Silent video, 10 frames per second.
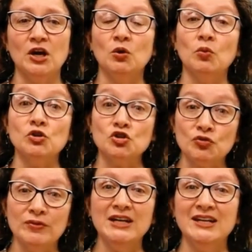were
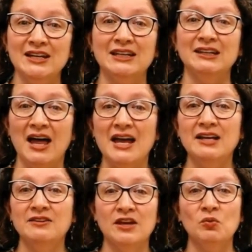treated
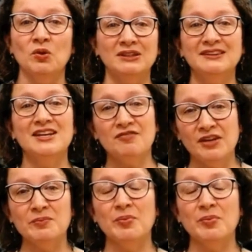like they were living